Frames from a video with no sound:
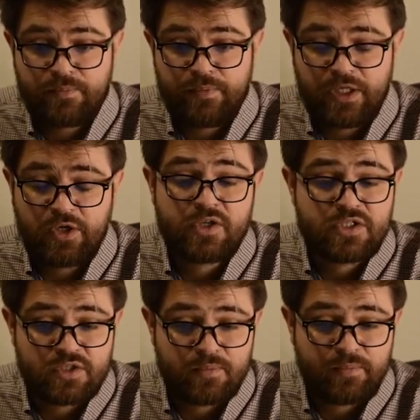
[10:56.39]

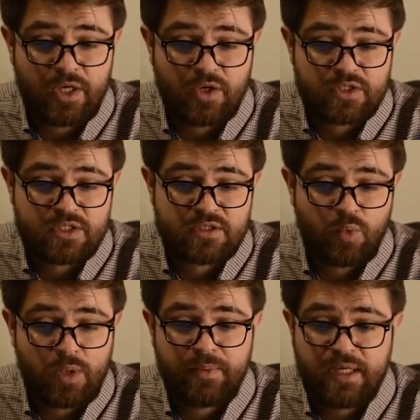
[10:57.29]
because
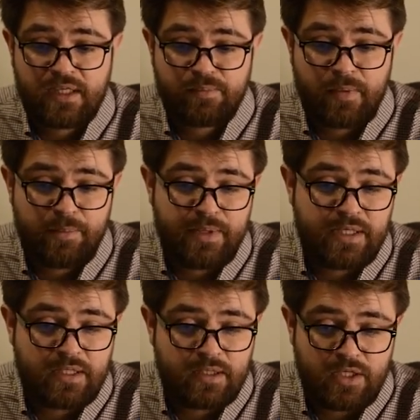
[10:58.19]
1 minute might
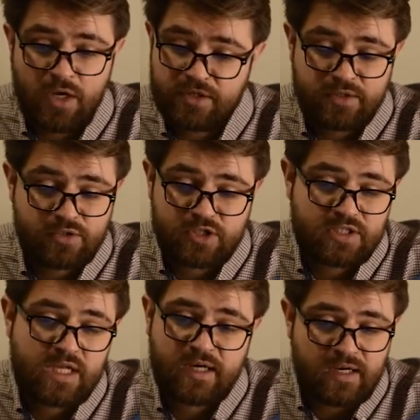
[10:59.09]
be not
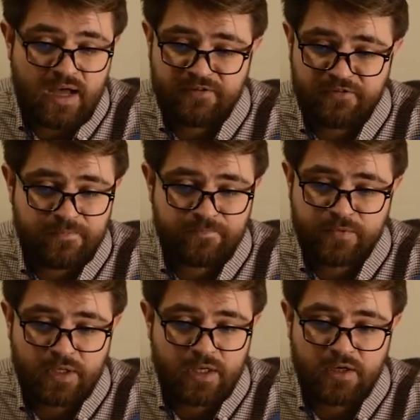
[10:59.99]
enough
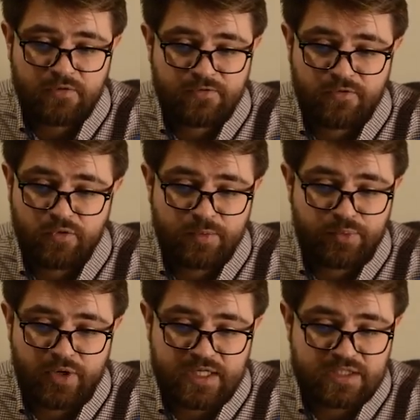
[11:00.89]
for the
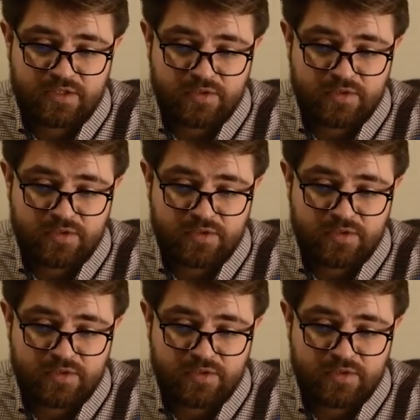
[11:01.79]
price